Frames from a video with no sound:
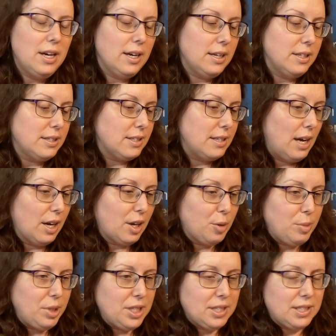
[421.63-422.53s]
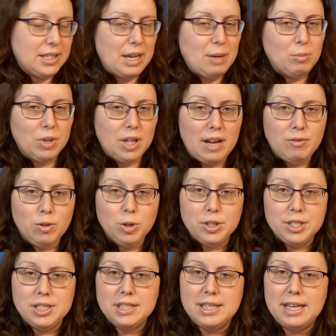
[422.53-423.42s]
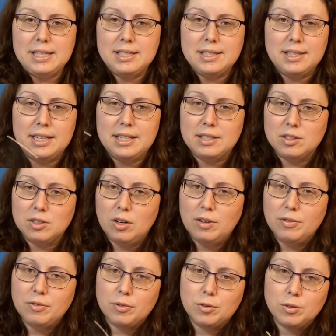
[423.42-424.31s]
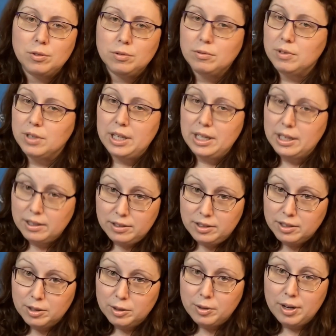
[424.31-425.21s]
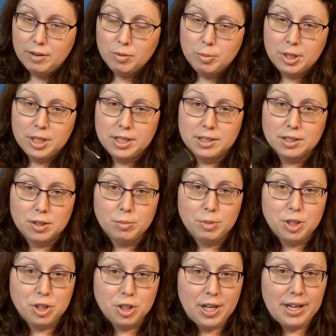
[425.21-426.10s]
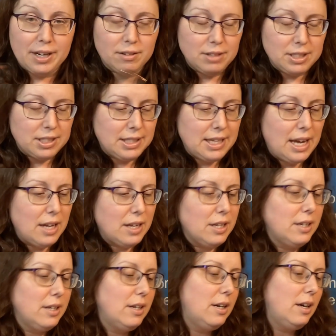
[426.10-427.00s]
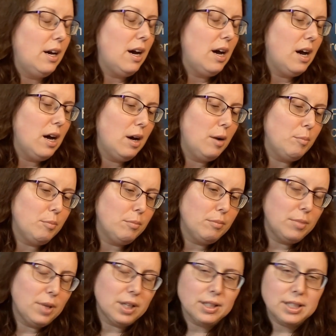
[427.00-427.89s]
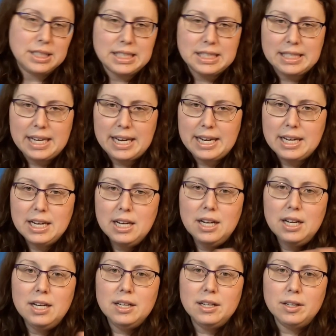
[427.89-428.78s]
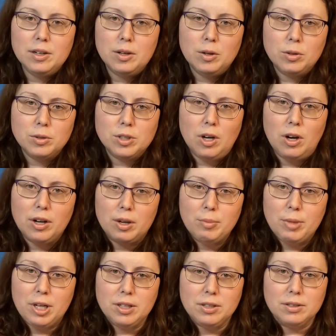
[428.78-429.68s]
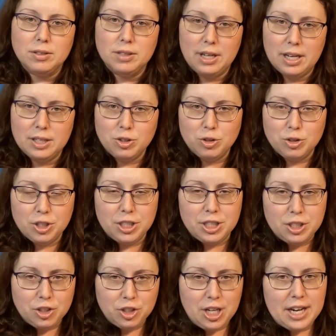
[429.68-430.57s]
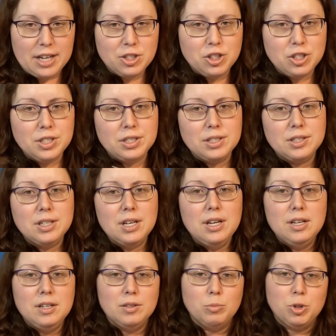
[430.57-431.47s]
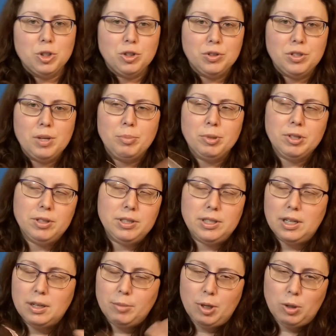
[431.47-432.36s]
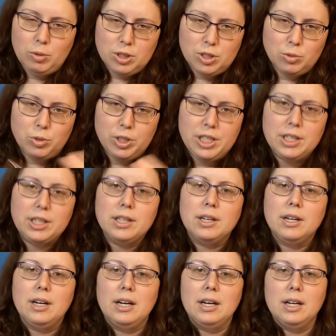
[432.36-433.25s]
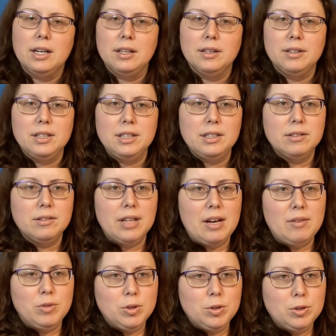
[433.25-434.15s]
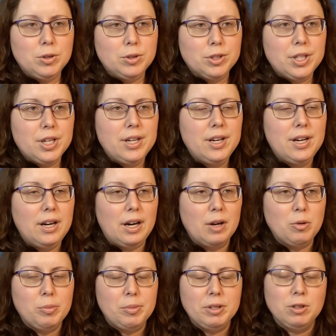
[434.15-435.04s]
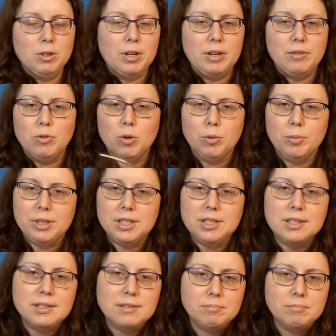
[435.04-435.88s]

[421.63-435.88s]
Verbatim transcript: It's not going to be the same level that sets things off for you know everybody. It's going to be genetically set. Um, but let's say you know talking about estrogen injections, which are typically done about once a week. Uh, the levels I would be looking for would be